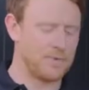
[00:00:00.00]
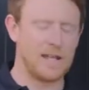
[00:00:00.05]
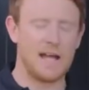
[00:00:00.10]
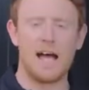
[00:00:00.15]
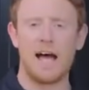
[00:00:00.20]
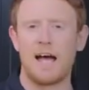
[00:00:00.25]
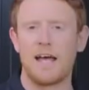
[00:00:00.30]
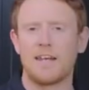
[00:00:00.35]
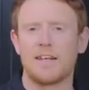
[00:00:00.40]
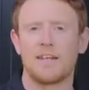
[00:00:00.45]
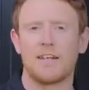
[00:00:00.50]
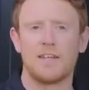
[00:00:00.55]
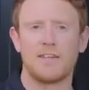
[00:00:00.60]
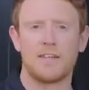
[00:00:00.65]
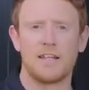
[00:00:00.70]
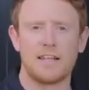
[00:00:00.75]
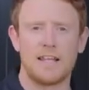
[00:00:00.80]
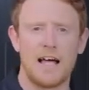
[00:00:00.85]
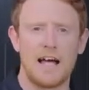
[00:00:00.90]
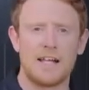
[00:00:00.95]
and
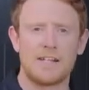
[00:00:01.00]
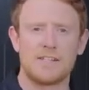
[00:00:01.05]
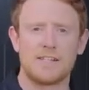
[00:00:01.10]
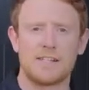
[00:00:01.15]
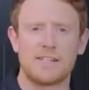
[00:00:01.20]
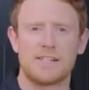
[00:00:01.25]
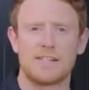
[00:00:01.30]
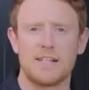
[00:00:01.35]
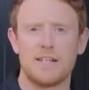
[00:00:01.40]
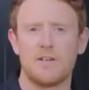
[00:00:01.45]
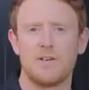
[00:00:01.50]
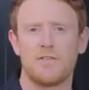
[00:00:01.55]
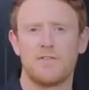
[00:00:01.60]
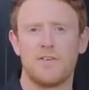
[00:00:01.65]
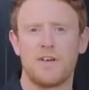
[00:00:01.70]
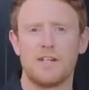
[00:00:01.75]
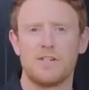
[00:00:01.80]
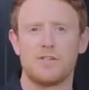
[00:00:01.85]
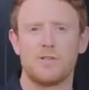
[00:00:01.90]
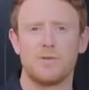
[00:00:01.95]
the largest
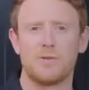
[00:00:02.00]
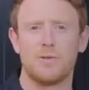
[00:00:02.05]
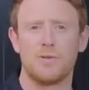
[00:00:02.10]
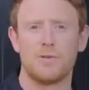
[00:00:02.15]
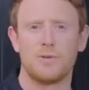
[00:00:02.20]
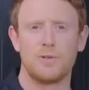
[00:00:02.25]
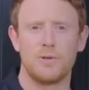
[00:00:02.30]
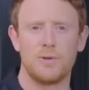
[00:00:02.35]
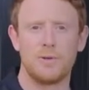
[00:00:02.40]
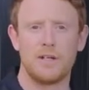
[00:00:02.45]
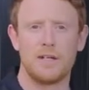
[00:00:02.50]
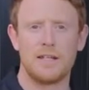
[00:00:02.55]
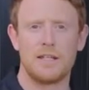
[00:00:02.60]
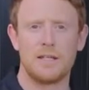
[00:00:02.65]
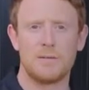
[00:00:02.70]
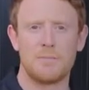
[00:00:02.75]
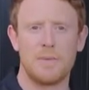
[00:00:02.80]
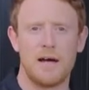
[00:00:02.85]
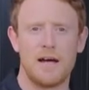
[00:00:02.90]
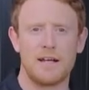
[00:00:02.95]
single-phase unit in
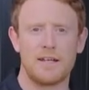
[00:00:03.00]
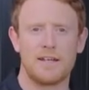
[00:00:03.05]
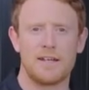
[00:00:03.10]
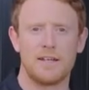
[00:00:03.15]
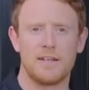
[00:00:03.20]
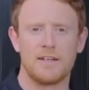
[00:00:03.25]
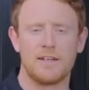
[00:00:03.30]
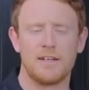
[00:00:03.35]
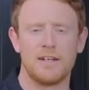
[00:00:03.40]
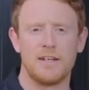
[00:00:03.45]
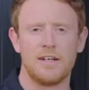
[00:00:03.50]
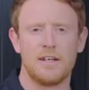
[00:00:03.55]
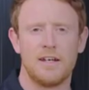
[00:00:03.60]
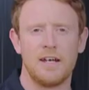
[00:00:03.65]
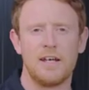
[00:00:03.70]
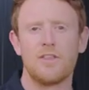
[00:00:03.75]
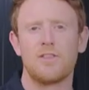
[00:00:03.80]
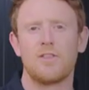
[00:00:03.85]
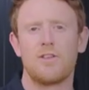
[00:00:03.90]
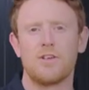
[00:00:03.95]
the market
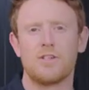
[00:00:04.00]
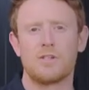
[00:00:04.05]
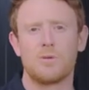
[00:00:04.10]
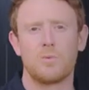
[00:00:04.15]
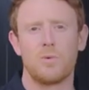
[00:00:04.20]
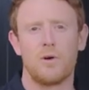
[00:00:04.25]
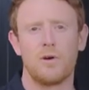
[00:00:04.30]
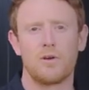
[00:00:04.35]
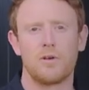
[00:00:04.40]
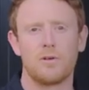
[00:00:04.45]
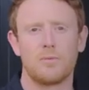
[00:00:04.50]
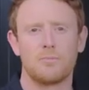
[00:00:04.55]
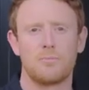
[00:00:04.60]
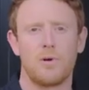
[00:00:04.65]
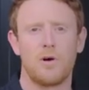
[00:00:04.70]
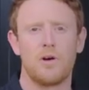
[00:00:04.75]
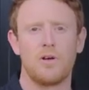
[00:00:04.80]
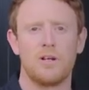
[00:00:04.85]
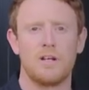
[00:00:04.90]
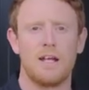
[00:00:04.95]
at
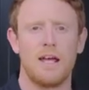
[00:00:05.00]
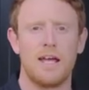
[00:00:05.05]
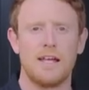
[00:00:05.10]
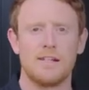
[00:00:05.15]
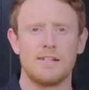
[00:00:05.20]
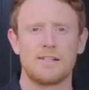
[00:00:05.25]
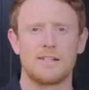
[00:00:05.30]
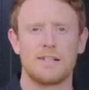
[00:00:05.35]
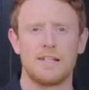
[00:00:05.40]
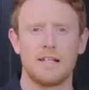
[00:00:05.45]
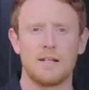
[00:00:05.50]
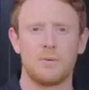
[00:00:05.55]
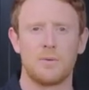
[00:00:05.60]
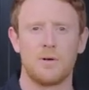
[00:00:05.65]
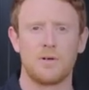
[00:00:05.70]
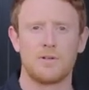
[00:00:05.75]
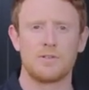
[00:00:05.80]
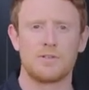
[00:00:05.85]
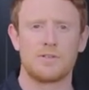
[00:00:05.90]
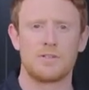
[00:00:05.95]
31.8
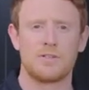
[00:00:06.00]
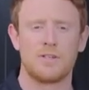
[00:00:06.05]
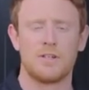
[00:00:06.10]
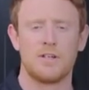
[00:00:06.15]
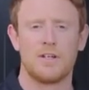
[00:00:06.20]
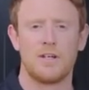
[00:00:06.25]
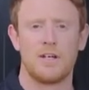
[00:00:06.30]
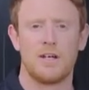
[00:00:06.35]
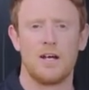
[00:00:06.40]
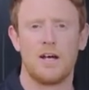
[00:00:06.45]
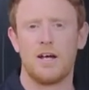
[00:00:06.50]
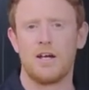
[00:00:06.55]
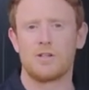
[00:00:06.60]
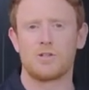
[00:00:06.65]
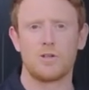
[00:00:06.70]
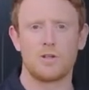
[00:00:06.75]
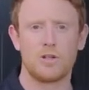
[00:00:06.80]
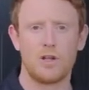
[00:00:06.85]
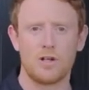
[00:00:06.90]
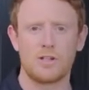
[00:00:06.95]
kilowatts.
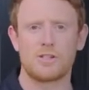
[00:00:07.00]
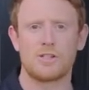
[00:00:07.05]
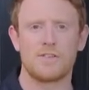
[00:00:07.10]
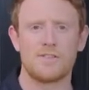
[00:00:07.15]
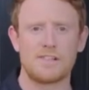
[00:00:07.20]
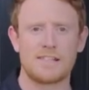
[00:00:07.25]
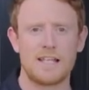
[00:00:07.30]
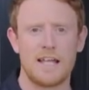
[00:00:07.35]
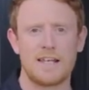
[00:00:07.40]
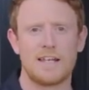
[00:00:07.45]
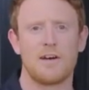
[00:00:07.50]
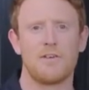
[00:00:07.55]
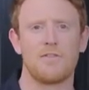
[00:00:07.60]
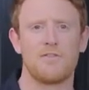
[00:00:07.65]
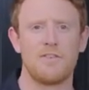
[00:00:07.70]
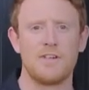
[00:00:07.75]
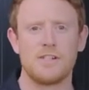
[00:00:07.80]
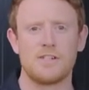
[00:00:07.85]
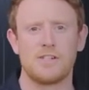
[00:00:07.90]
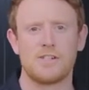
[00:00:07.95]
So lots of standout
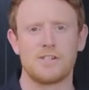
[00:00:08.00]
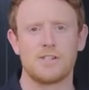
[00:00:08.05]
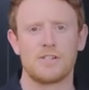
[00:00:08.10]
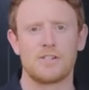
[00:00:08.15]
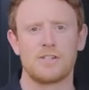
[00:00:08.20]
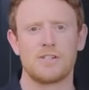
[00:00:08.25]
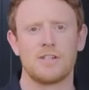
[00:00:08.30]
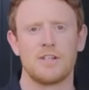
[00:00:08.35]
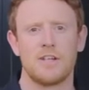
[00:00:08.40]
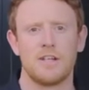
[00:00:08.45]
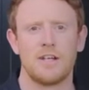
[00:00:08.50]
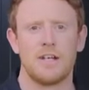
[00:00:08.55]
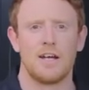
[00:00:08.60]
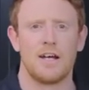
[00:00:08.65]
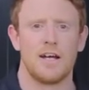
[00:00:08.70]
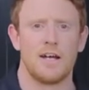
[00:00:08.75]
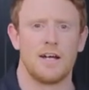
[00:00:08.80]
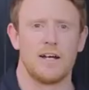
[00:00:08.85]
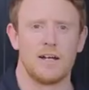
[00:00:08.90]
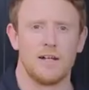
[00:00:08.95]
features
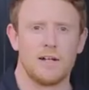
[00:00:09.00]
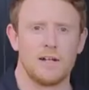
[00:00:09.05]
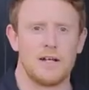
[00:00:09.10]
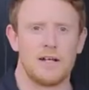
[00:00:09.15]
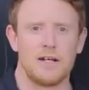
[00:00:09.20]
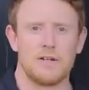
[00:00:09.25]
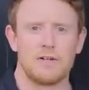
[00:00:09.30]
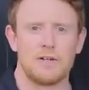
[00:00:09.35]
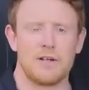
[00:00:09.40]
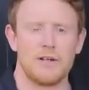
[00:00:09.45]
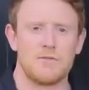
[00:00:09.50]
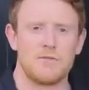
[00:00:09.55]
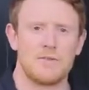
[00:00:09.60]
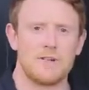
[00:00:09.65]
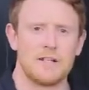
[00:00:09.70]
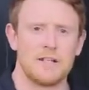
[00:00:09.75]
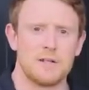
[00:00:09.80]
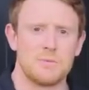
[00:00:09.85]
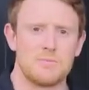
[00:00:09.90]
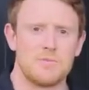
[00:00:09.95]
and a
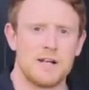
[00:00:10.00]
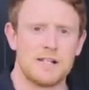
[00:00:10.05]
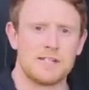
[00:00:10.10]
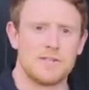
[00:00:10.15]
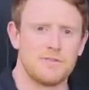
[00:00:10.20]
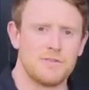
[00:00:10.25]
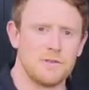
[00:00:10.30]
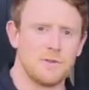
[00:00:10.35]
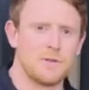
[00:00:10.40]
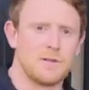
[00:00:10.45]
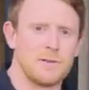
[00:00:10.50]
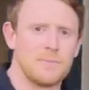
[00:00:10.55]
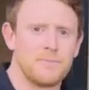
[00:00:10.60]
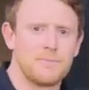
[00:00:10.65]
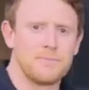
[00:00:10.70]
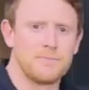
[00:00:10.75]
really impressive unit.